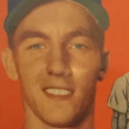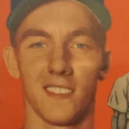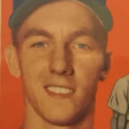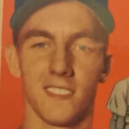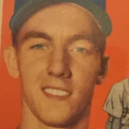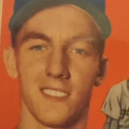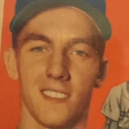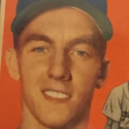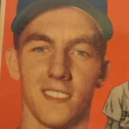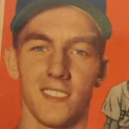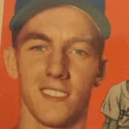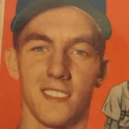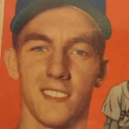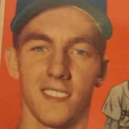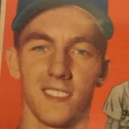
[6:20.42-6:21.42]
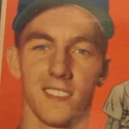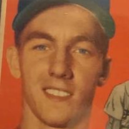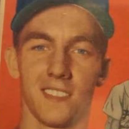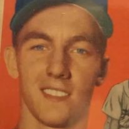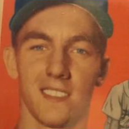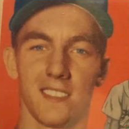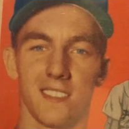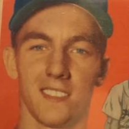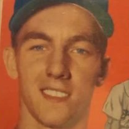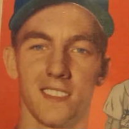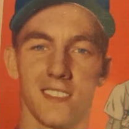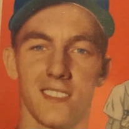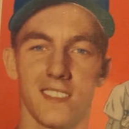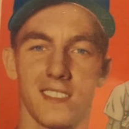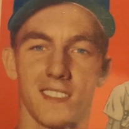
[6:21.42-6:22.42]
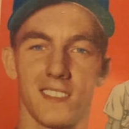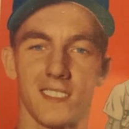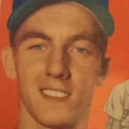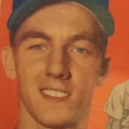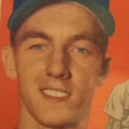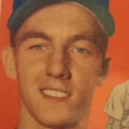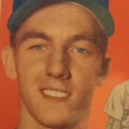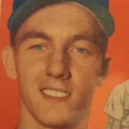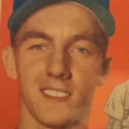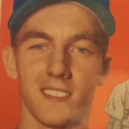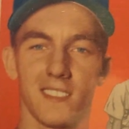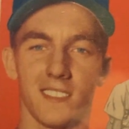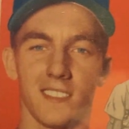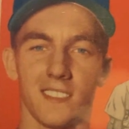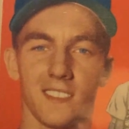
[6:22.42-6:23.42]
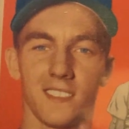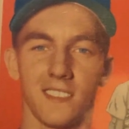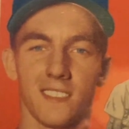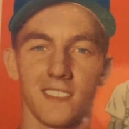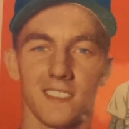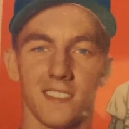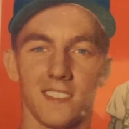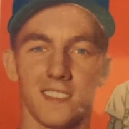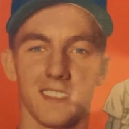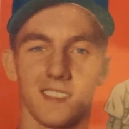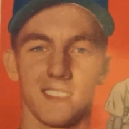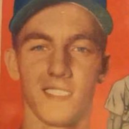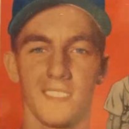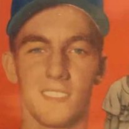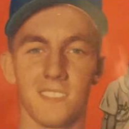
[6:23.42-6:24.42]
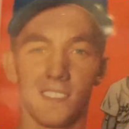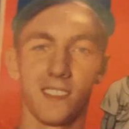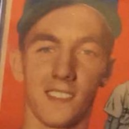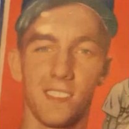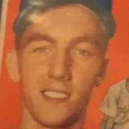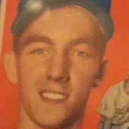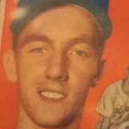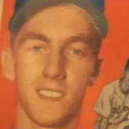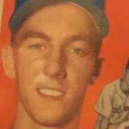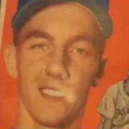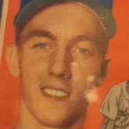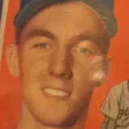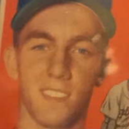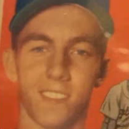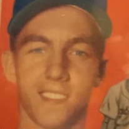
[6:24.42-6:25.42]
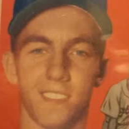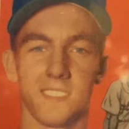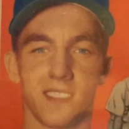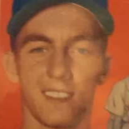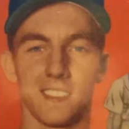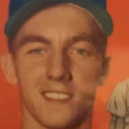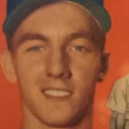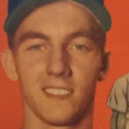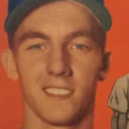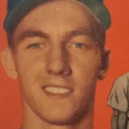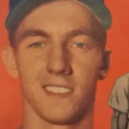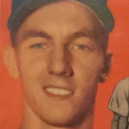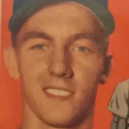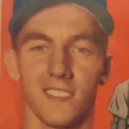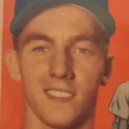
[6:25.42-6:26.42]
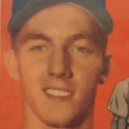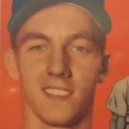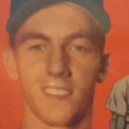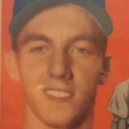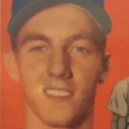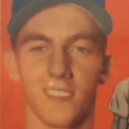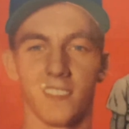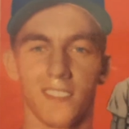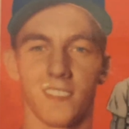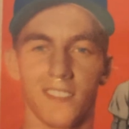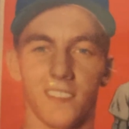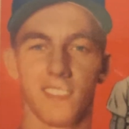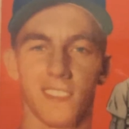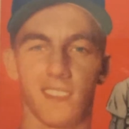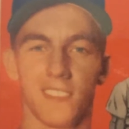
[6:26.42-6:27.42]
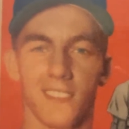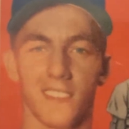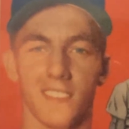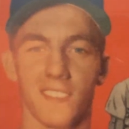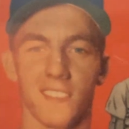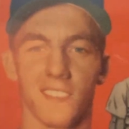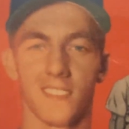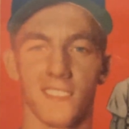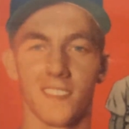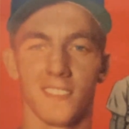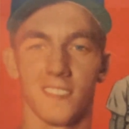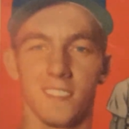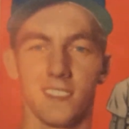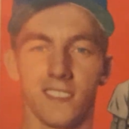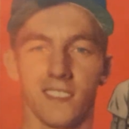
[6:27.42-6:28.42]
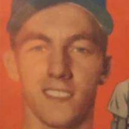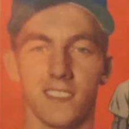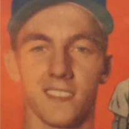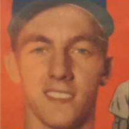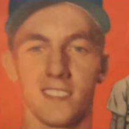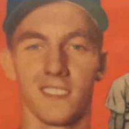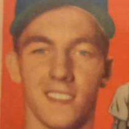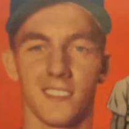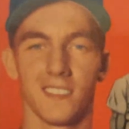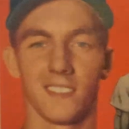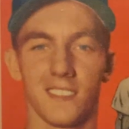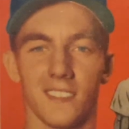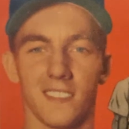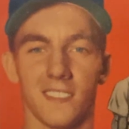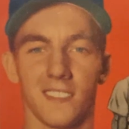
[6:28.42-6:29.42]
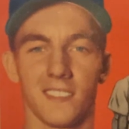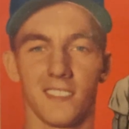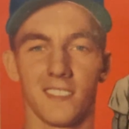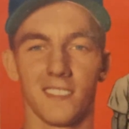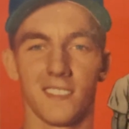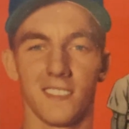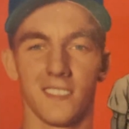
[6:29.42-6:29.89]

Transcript: Played his entire 22-year career with the Detroit Tigers. He was probably an 18-year-old from this picture, you know, from 53,